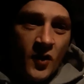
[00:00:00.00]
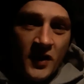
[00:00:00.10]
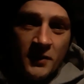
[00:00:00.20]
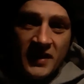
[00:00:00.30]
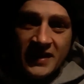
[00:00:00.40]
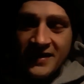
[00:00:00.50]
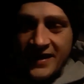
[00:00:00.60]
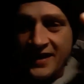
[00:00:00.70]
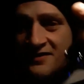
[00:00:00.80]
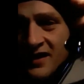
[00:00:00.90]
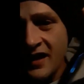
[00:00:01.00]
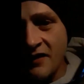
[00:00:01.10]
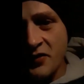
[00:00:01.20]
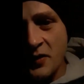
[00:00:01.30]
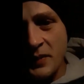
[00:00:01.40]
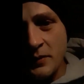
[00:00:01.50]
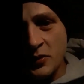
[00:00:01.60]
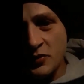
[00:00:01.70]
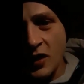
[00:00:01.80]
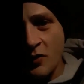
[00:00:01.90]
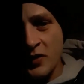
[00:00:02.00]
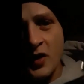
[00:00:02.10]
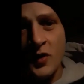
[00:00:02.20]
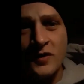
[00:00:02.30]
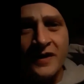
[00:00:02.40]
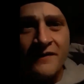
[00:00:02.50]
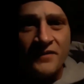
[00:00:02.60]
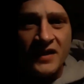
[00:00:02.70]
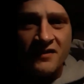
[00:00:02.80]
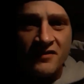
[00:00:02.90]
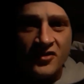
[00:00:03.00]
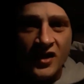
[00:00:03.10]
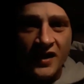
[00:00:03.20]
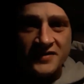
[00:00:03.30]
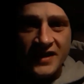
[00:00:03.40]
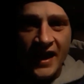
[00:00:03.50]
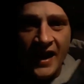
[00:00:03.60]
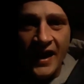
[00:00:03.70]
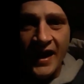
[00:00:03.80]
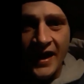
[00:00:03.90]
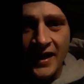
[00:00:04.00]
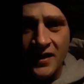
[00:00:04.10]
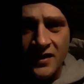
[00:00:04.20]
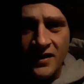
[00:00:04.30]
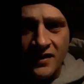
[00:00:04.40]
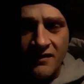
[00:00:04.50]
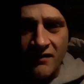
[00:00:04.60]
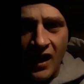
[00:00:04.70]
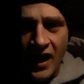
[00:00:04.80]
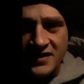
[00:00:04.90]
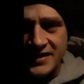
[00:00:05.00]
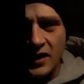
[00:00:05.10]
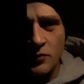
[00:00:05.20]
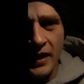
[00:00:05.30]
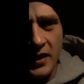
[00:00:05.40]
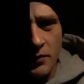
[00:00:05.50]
that I'm gonna need this. And for the people who don't know, this is just a standard breaker